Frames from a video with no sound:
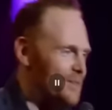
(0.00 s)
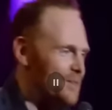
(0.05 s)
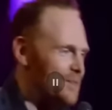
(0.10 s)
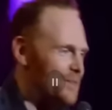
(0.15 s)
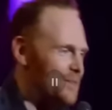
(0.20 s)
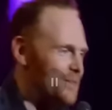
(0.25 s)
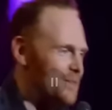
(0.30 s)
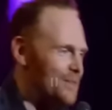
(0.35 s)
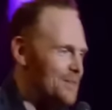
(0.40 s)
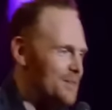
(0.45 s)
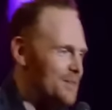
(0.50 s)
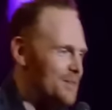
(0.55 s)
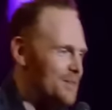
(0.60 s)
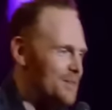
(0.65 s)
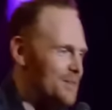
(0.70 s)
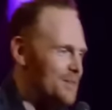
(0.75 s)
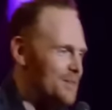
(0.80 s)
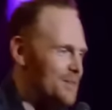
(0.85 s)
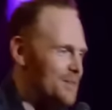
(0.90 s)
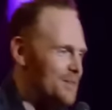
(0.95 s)

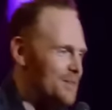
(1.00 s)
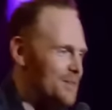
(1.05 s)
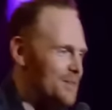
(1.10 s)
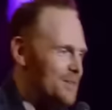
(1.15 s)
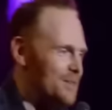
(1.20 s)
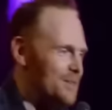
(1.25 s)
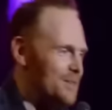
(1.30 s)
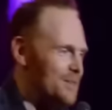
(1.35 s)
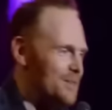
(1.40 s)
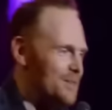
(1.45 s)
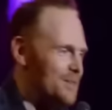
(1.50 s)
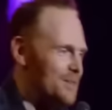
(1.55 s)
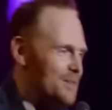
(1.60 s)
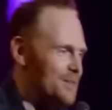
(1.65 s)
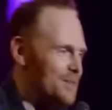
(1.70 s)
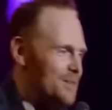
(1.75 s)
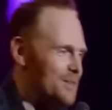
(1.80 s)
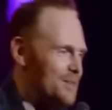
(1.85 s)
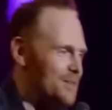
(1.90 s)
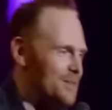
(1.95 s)

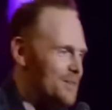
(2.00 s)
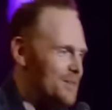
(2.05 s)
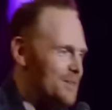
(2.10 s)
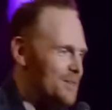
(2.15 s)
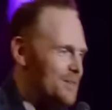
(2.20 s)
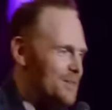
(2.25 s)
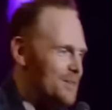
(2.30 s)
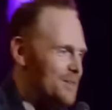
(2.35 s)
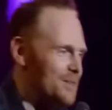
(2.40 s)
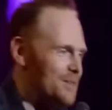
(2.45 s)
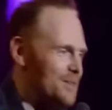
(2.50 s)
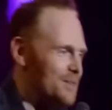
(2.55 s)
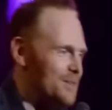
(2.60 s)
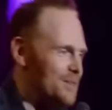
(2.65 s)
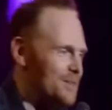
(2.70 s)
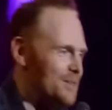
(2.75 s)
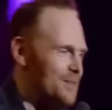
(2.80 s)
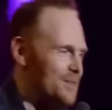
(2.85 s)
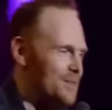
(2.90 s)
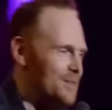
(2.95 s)

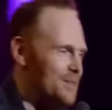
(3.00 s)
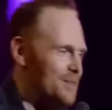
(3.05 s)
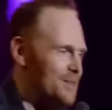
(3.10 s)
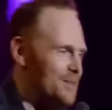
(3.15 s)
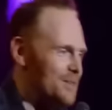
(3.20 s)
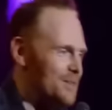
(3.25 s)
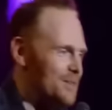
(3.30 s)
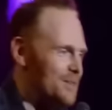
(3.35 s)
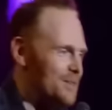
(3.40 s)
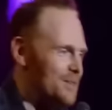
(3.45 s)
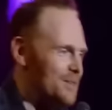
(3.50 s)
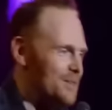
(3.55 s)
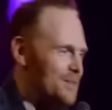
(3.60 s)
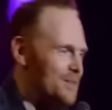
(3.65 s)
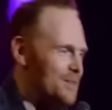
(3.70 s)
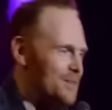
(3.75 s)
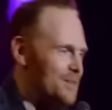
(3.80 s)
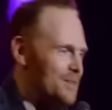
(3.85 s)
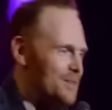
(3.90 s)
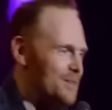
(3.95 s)

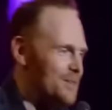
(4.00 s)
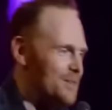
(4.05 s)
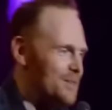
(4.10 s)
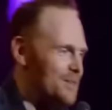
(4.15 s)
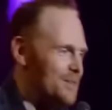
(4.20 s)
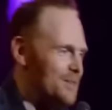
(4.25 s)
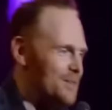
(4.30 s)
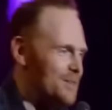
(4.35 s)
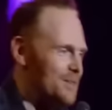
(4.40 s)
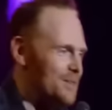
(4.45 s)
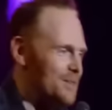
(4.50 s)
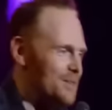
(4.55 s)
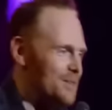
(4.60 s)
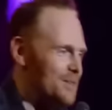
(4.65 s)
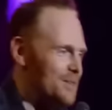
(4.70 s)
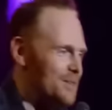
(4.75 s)
(silent)